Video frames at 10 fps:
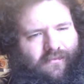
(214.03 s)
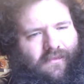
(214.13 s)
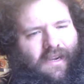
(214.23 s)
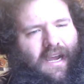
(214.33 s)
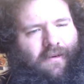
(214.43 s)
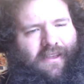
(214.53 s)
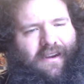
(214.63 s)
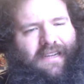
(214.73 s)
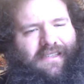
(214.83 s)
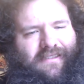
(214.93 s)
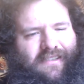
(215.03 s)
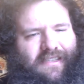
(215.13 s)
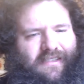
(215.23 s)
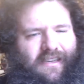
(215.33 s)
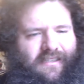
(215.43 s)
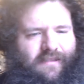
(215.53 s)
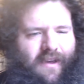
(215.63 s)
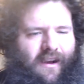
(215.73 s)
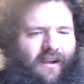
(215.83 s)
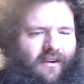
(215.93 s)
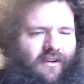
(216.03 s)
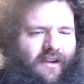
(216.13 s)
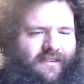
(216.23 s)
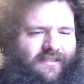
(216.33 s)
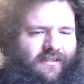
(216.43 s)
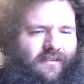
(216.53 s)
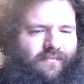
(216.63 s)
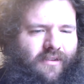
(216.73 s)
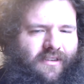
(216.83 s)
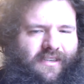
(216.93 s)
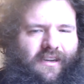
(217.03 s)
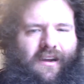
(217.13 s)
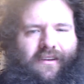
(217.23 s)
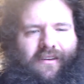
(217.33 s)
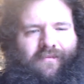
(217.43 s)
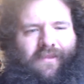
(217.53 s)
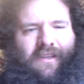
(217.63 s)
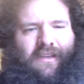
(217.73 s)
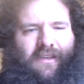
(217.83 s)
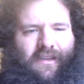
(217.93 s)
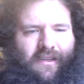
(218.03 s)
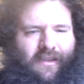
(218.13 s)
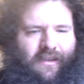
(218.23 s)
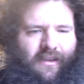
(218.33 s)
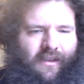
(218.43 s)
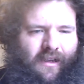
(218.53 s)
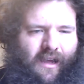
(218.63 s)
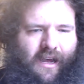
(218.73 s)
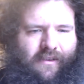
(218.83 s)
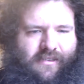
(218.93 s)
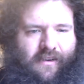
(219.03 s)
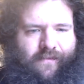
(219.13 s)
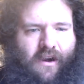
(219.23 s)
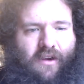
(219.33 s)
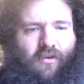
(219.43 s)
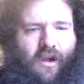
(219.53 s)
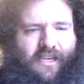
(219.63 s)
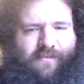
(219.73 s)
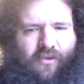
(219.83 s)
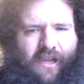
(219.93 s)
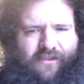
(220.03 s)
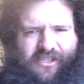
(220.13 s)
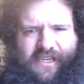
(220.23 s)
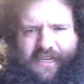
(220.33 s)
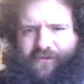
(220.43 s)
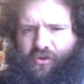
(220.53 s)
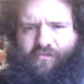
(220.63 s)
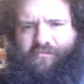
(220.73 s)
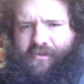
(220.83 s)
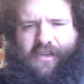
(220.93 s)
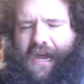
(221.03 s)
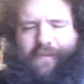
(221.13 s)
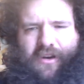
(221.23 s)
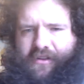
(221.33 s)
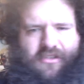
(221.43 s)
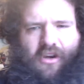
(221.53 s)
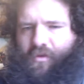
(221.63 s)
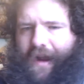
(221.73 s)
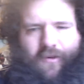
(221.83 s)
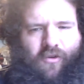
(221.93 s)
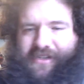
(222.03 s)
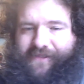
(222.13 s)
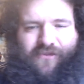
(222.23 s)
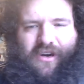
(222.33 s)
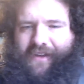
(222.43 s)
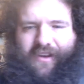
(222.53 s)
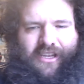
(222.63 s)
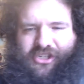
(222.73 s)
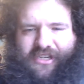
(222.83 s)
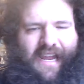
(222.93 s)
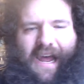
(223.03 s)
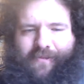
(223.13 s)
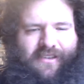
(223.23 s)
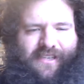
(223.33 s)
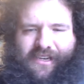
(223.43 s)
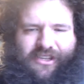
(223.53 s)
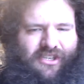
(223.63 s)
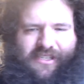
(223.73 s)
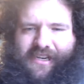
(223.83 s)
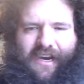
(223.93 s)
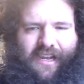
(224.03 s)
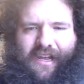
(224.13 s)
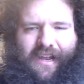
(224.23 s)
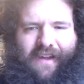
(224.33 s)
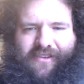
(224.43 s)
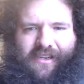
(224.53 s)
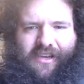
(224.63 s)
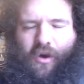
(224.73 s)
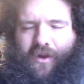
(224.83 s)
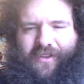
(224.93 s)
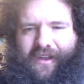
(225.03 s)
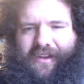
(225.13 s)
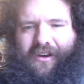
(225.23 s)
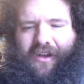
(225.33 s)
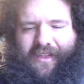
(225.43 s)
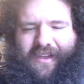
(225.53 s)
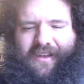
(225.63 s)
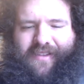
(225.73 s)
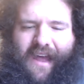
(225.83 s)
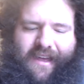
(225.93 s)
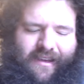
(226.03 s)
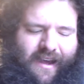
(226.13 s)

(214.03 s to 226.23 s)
And then in 1966, he made Hasard Baltzhazar. This is a very raw display of just evil happening. There's no rhyme or reason for any of it. It just happens, and you just kind of have to go with it. I think that